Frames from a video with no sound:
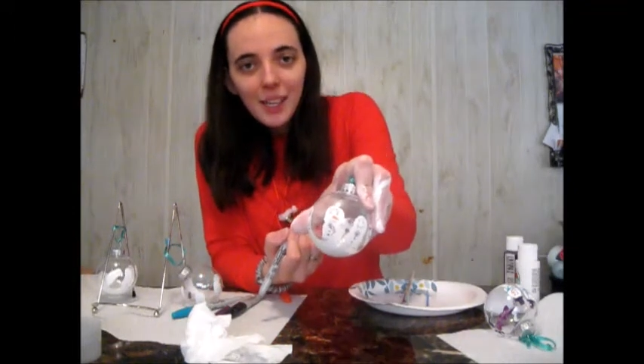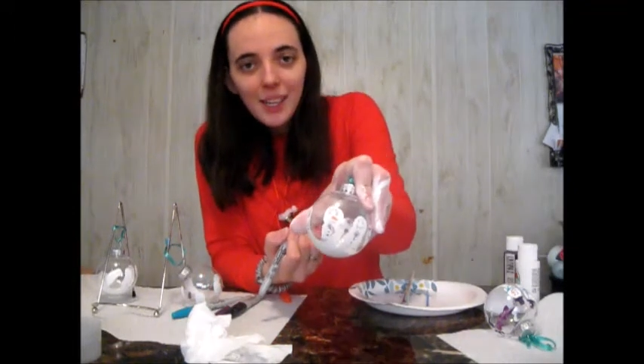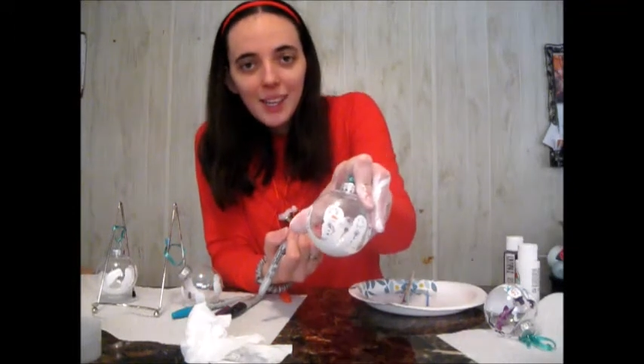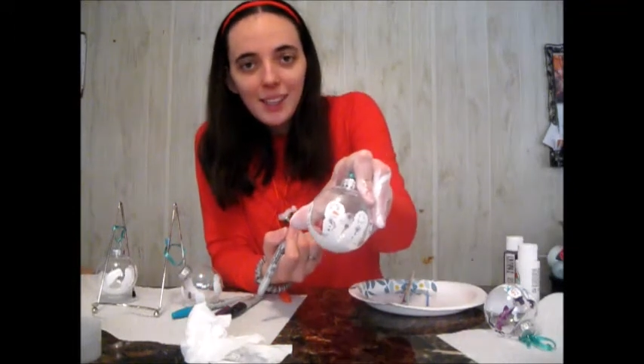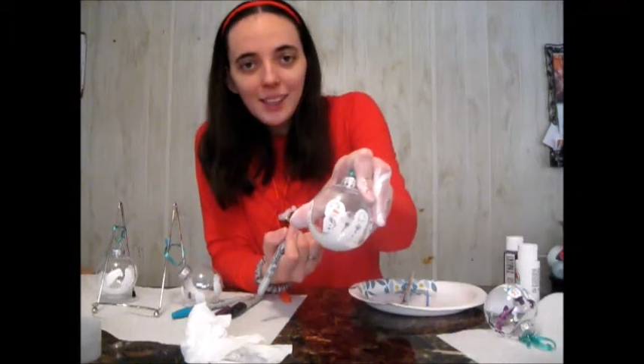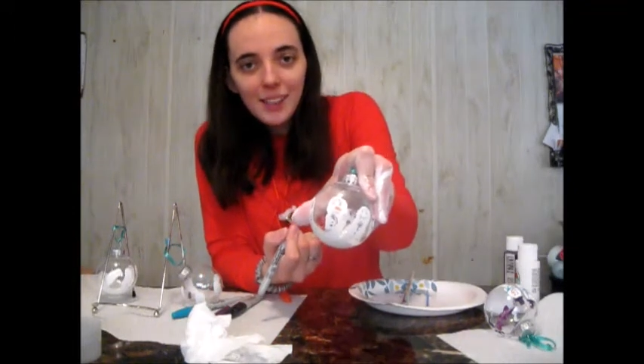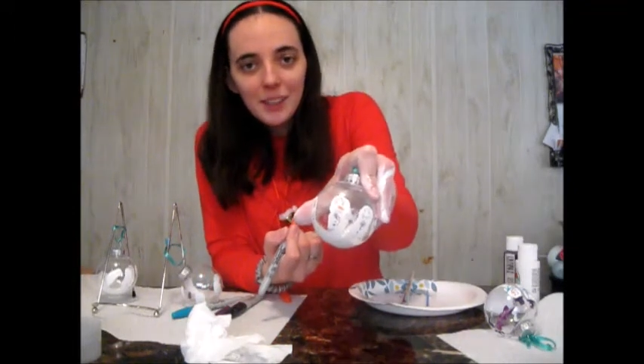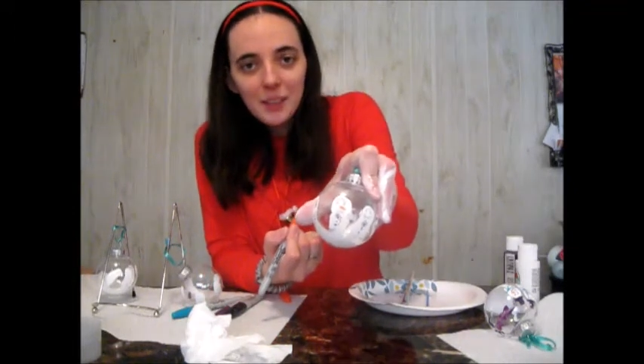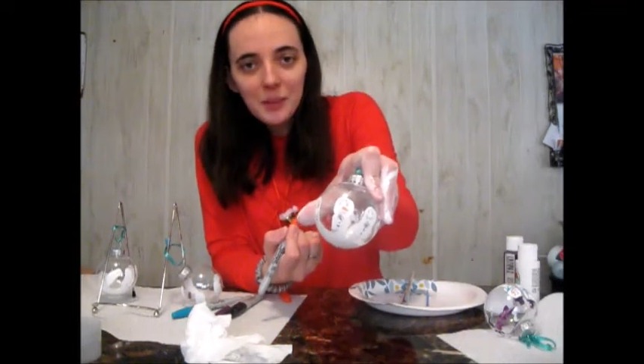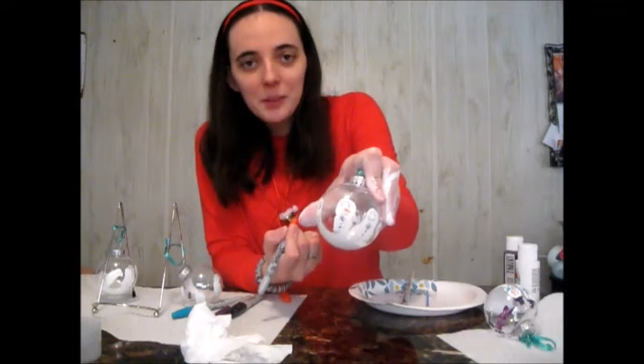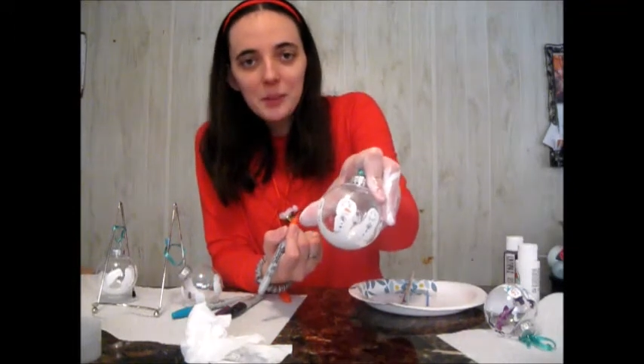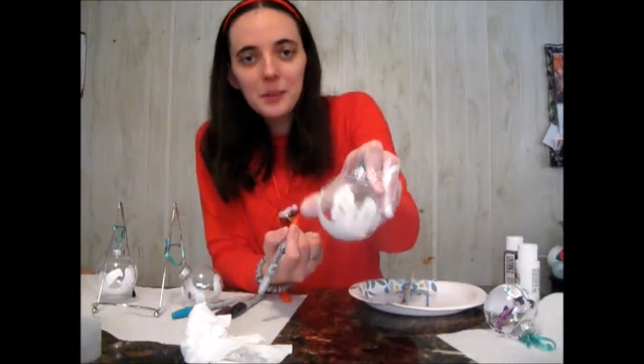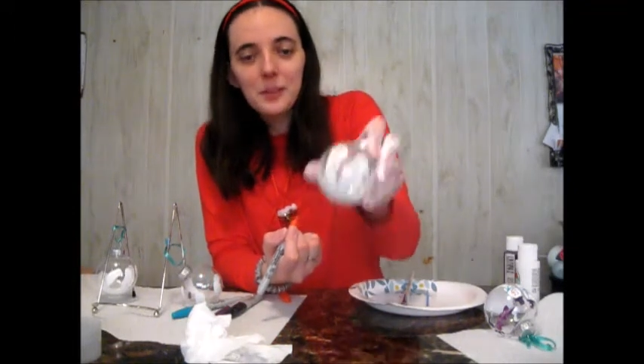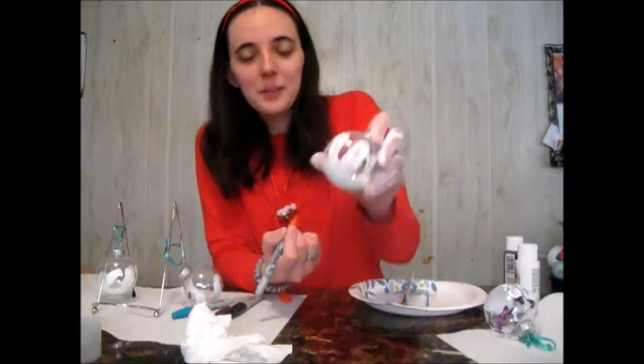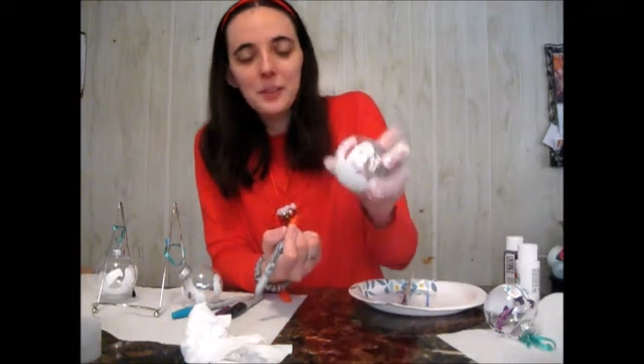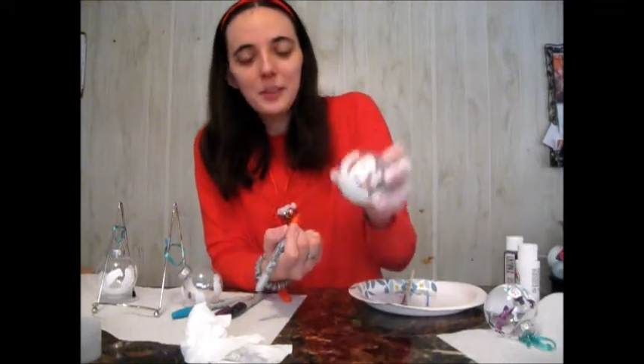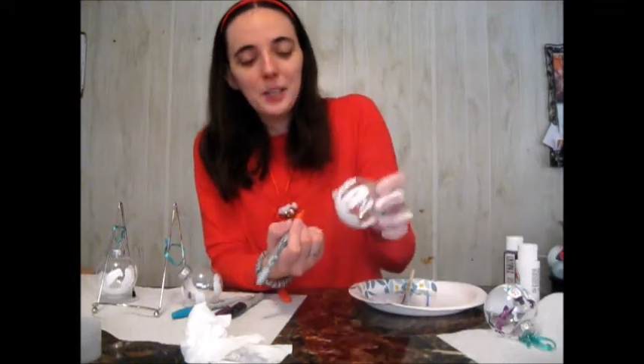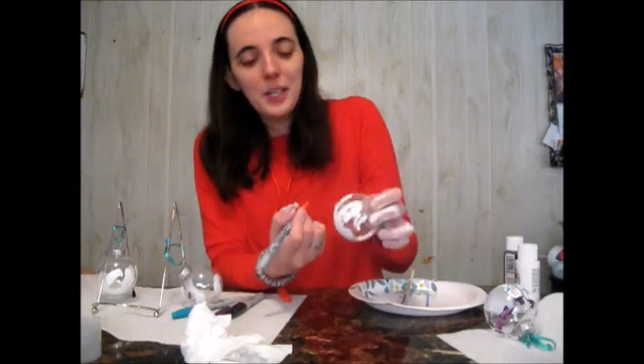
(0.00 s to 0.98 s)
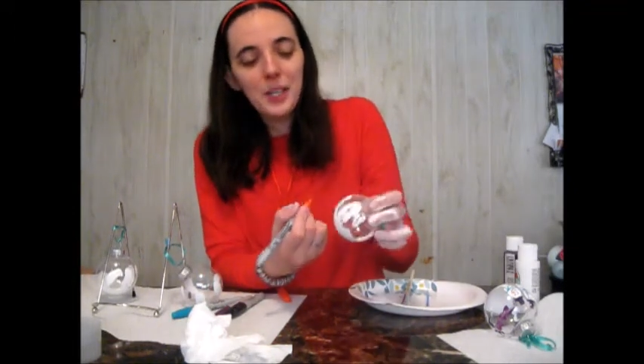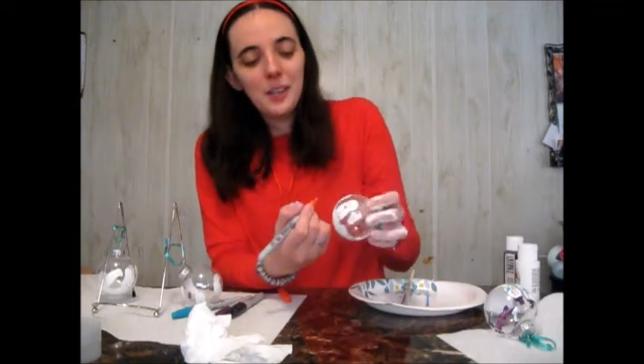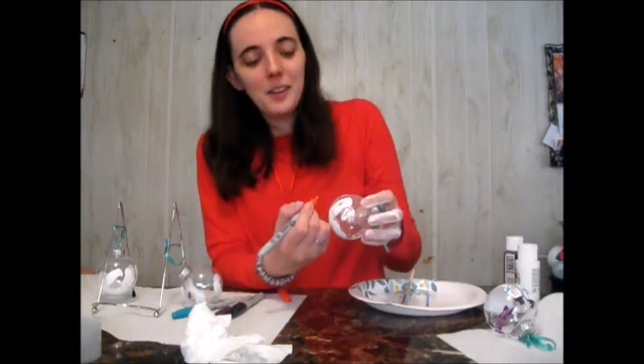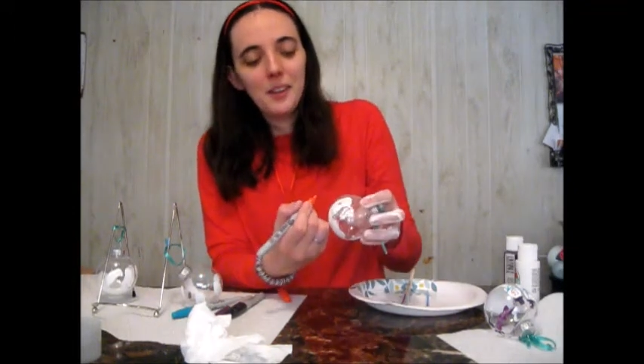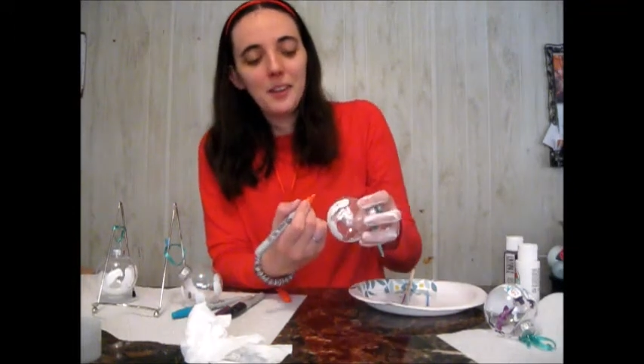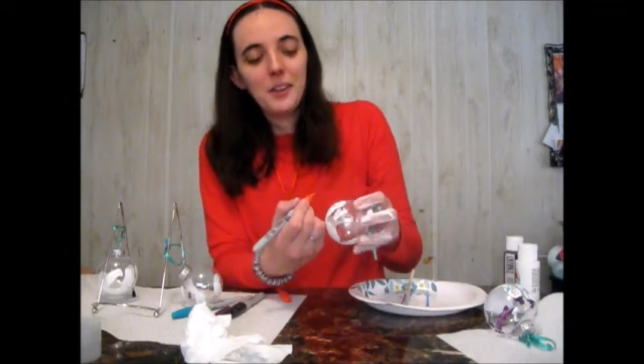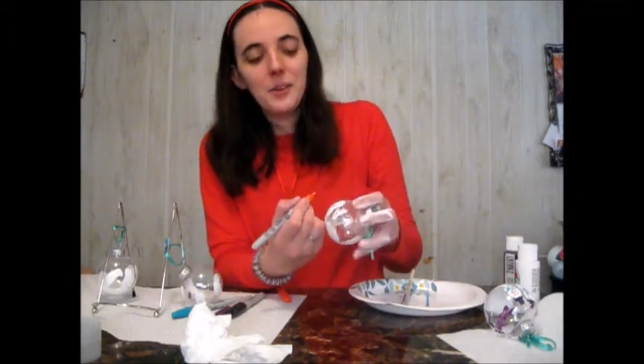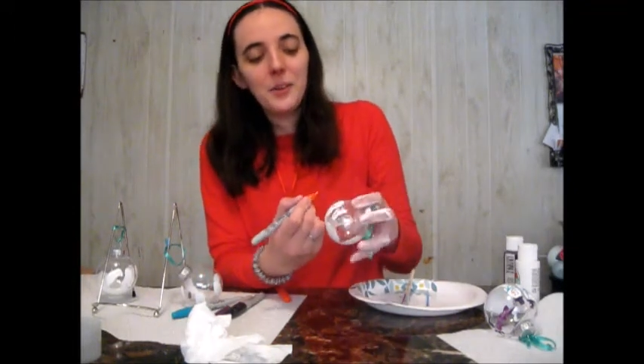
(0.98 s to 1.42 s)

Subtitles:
A little yellow,